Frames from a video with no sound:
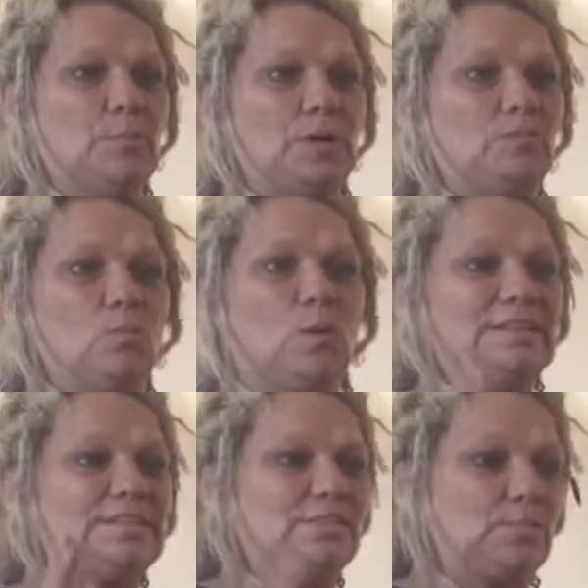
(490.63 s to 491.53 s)
but
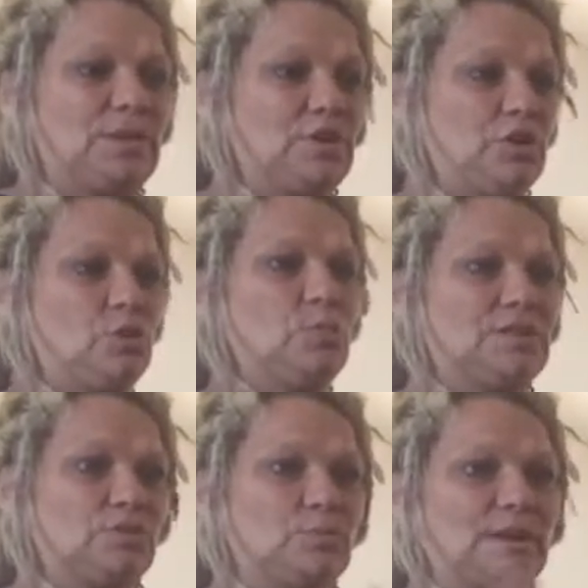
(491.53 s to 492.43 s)
once we knew
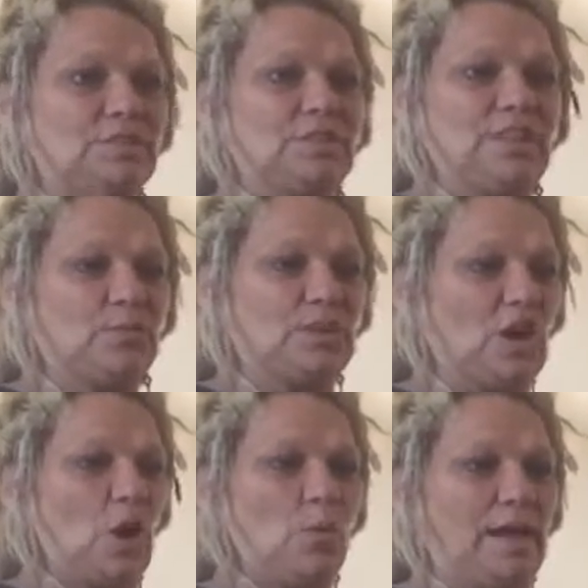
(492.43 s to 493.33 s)
what direction they were
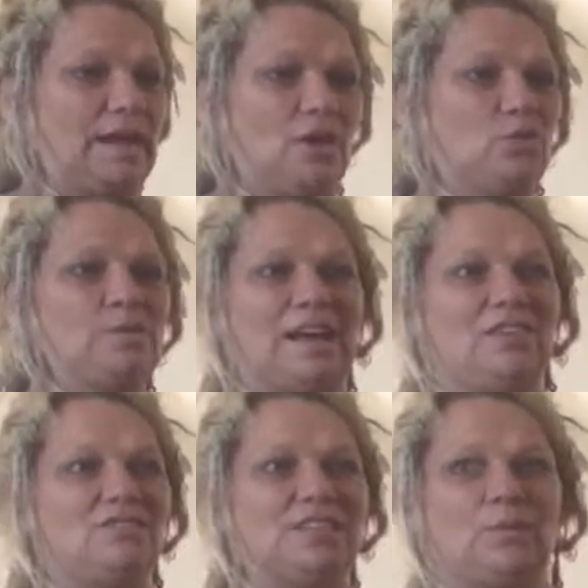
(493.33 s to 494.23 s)
going, who
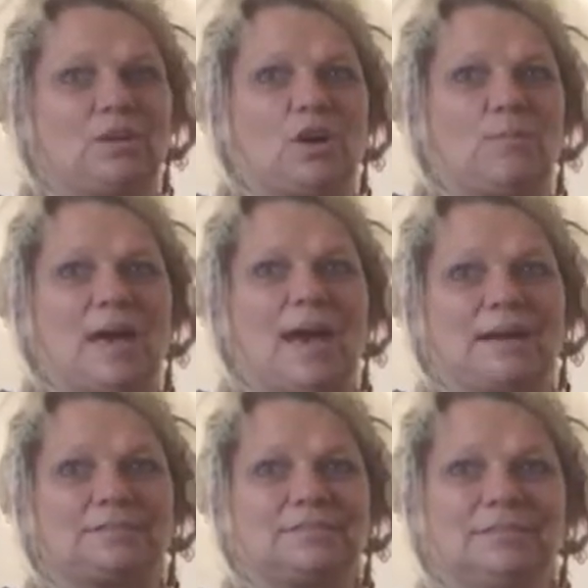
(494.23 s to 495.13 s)
cares how it got
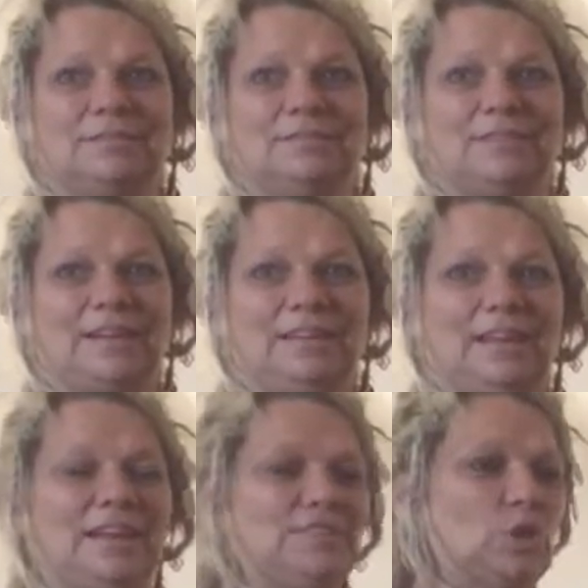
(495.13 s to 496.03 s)
packed, right?
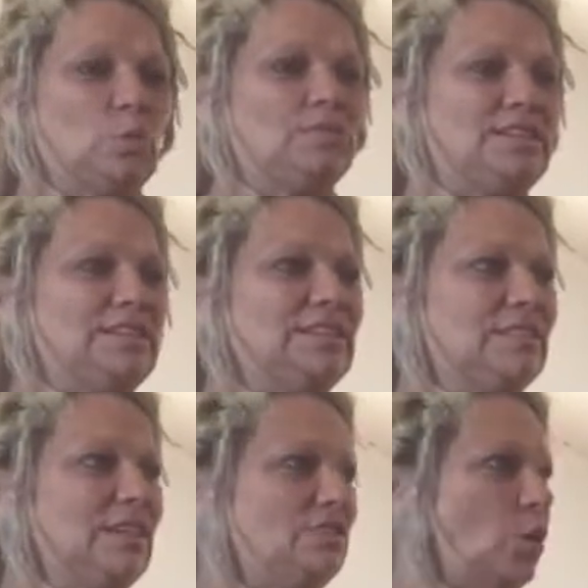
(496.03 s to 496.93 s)
And I don't
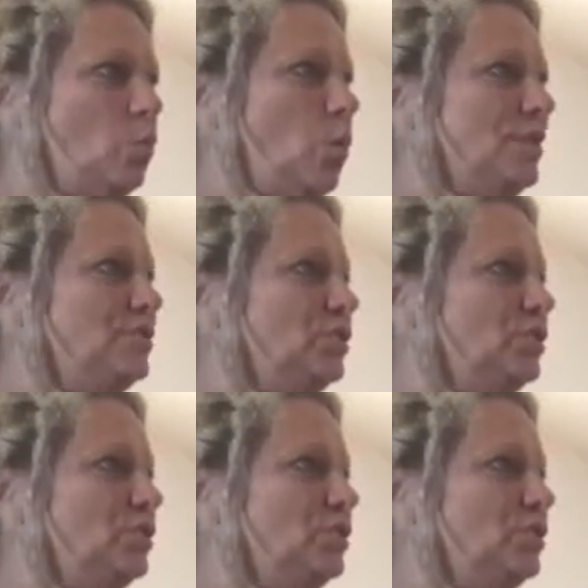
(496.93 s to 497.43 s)
want to.